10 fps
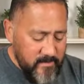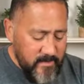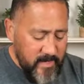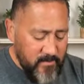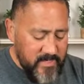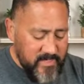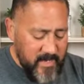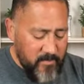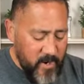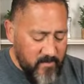It was
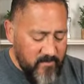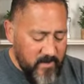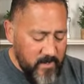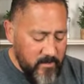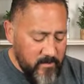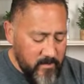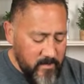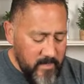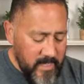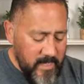set apart for you.
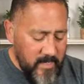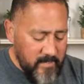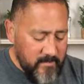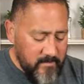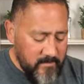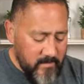Eat,